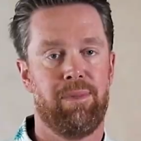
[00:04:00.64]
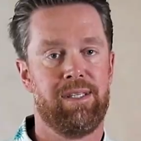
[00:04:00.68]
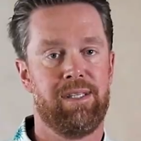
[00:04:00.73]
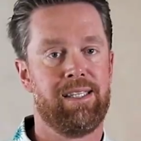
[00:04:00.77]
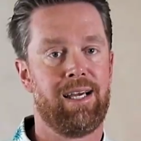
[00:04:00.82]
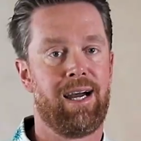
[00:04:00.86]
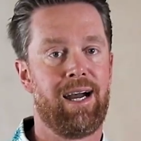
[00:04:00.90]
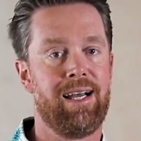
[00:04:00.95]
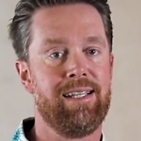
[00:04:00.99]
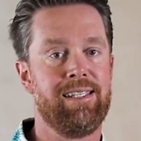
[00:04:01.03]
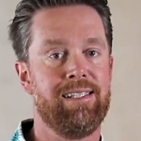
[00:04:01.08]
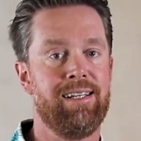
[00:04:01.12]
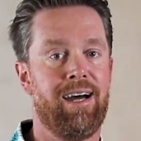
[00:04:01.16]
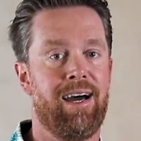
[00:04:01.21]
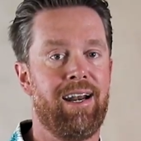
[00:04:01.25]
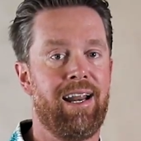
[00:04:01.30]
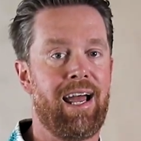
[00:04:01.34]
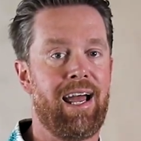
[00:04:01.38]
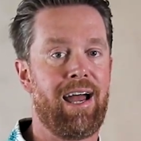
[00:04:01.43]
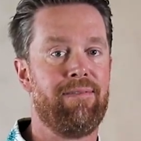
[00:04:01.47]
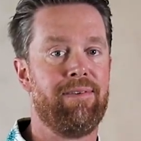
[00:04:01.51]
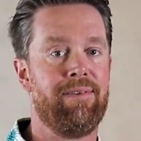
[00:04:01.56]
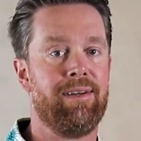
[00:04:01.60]
Besides not
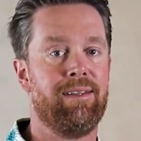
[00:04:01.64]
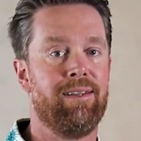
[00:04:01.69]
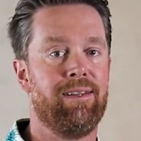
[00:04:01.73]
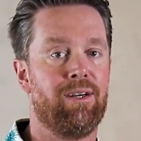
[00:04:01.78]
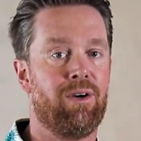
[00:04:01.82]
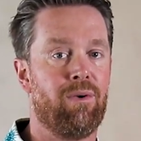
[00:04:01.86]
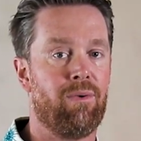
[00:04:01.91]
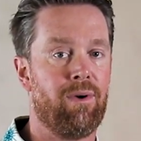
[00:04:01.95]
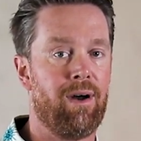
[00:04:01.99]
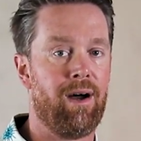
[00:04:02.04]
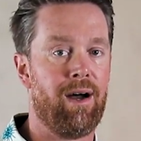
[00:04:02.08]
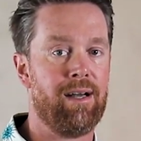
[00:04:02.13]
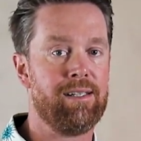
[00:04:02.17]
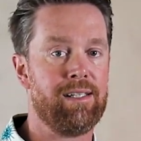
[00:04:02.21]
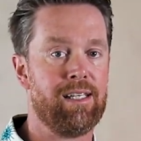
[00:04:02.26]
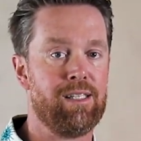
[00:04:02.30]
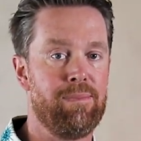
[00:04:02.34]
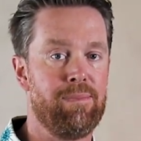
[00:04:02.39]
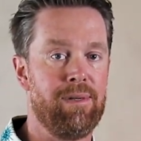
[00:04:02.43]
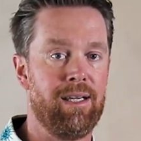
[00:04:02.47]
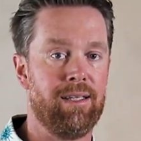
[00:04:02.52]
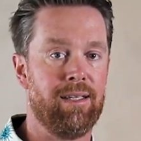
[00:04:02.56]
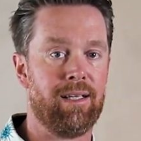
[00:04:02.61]
having the
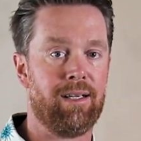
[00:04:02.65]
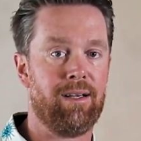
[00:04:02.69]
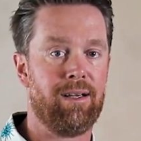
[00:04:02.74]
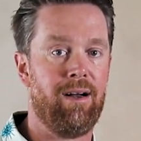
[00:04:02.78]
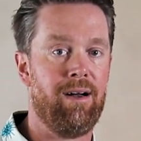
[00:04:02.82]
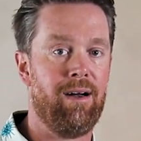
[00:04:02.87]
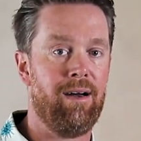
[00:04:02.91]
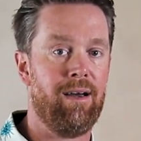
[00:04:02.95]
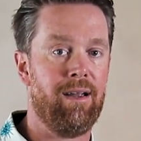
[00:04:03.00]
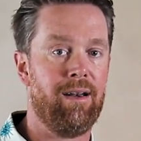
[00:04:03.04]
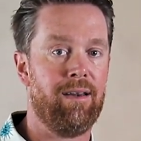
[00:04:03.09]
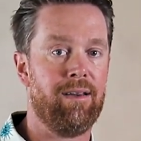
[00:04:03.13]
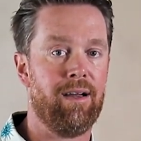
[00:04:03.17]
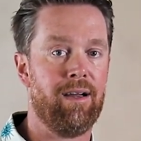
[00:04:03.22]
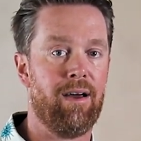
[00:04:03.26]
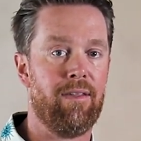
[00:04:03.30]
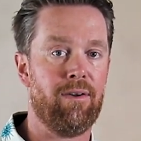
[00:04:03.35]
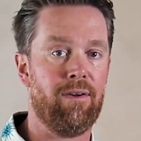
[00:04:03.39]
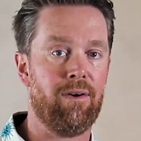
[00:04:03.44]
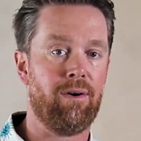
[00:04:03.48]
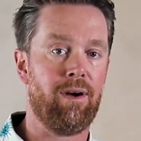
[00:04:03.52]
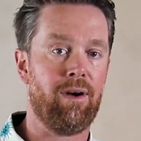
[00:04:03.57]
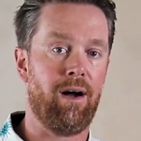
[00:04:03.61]
garages being the con, the
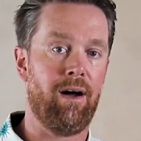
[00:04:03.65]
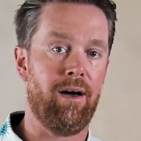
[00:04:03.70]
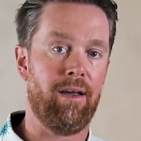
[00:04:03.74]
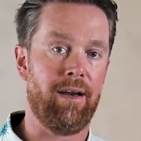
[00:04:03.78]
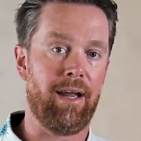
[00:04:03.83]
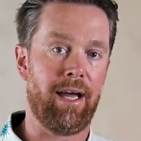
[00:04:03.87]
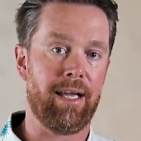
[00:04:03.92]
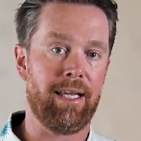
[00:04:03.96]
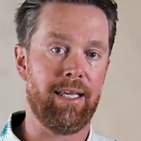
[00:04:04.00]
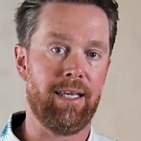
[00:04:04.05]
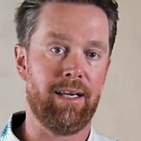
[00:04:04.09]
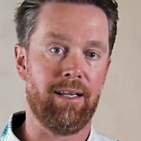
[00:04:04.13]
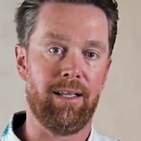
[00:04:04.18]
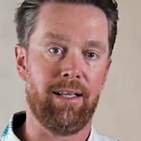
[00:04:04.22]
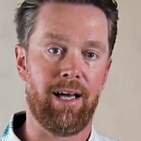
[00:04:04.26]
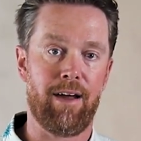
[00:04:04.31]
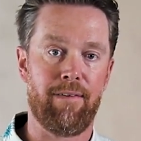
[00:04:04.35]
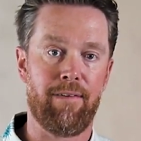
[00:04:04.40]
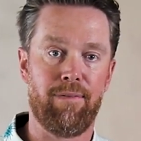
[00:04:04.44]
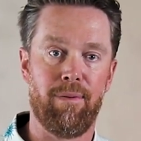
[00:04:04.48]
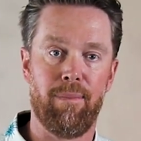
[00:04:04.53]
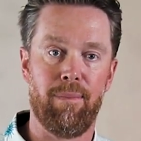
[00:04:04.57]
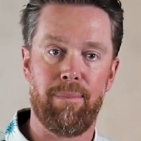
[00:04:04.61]
other con I get a
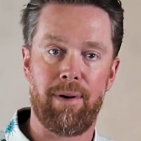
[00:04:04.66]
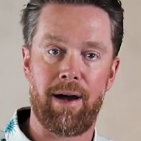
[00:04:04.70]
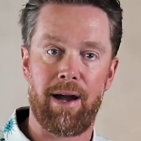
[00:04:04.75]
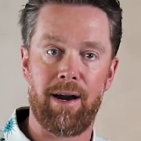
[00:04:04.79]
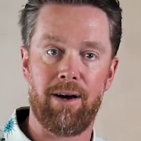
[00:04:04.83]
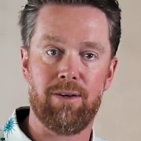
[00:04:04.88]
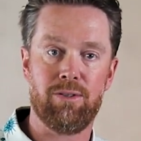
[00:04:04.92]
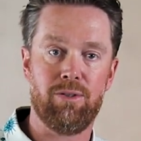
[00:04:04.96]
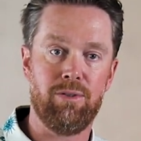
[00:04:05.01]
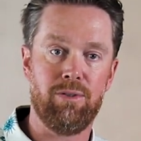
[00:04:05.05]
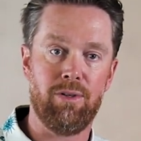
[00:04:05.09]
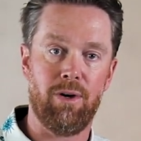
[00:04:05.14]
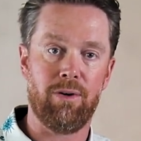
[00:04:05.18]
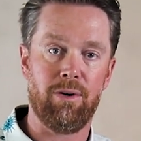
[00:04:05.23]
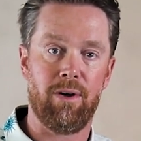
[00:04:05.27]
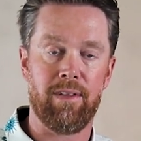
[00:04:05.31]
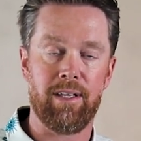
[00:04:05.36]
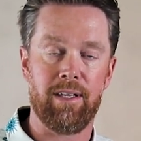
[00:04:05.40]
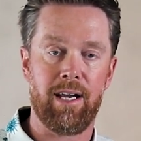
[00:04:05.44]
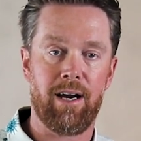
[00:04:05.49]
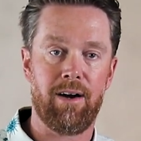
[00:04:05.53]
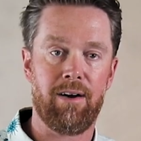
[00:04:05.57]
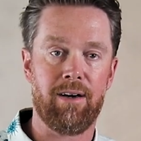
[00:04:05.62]
lot from buyers who don't
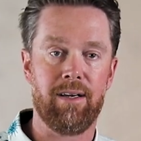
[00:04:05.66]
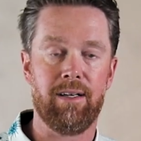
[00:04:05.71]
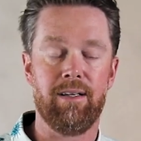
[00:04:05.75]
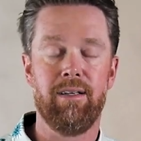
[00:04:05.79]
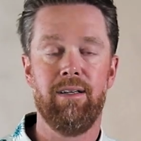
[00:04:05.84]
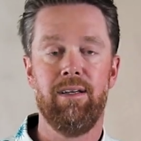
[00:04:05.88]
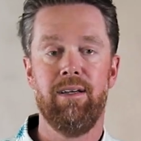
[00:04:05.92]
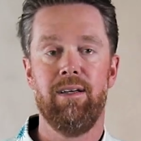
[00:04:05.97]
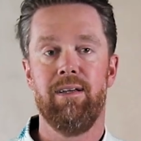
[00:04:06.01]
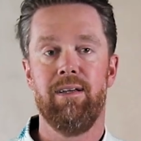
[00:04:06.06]
know the area